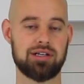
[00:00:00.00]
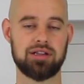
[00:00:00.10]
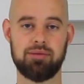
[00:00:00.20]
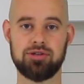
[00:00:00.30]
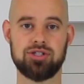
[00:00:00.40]

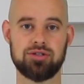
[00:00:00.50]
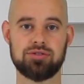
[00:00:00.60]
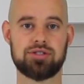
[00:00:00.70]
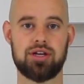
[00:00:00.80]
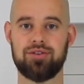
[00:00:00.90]
lemon
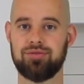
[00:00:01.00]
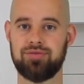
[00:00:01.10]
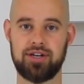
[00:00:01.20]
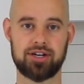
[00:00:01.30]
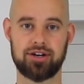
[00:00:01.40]
juice,
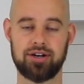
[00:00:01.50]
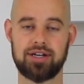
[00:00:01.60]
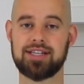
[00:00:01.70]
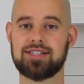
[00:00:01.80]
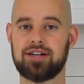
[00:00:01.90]
vinegar,
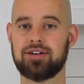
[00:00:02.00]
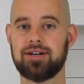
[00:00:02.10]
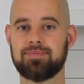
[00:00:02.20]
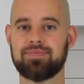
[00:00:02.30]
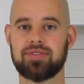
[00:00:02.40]

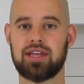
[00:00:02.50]
etc.